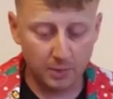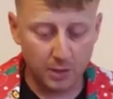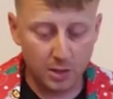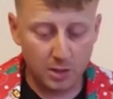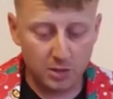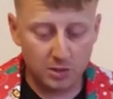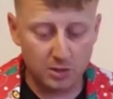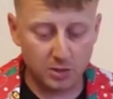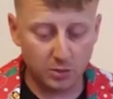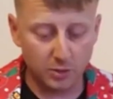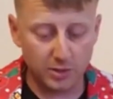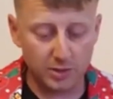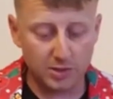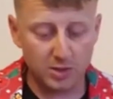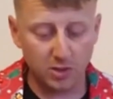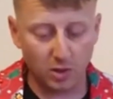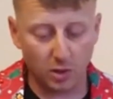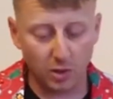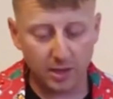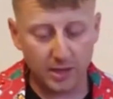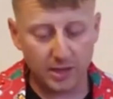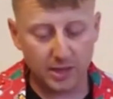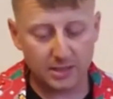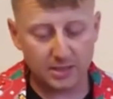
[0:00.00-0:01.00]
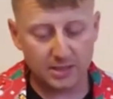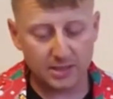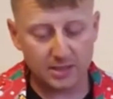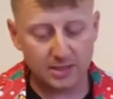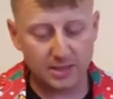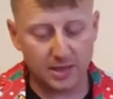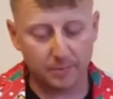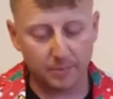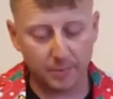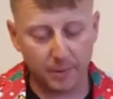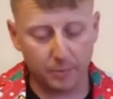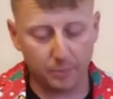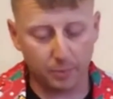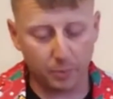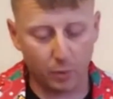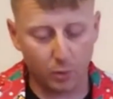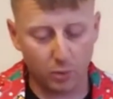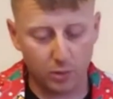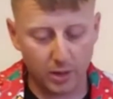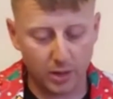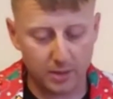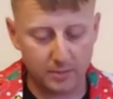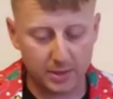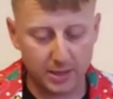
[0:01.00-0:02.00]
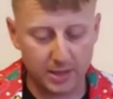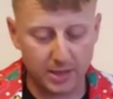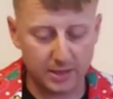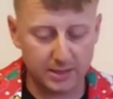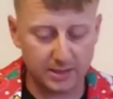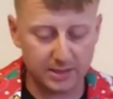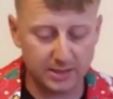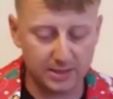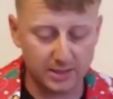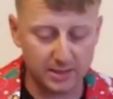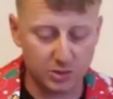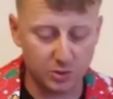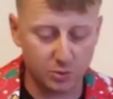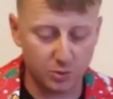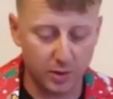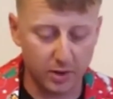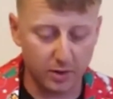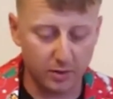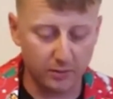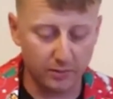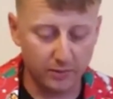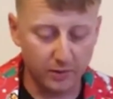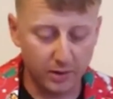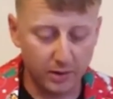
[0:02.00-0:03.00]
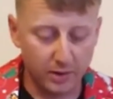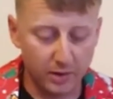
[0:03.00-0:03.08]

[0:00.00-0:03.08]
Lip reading: So this started as a separate program in 1912,